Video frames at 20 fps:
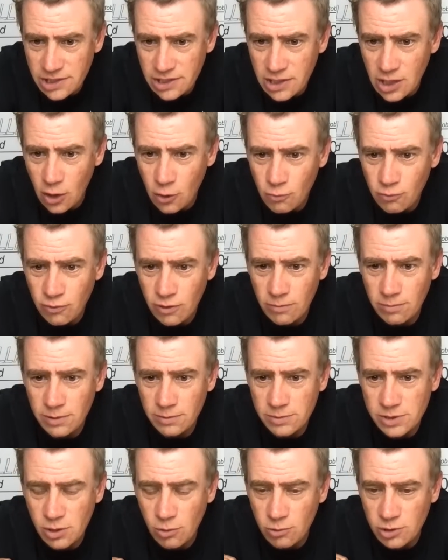No
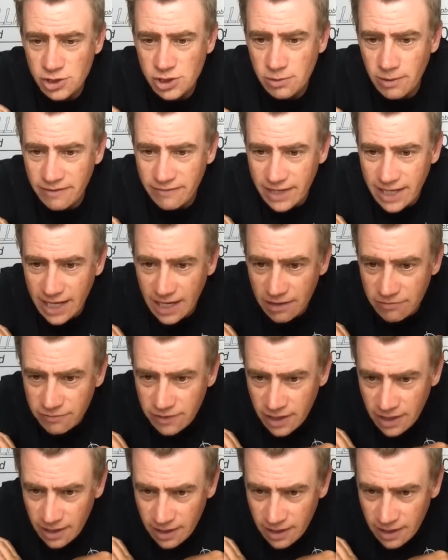problems whatsoever, Kev.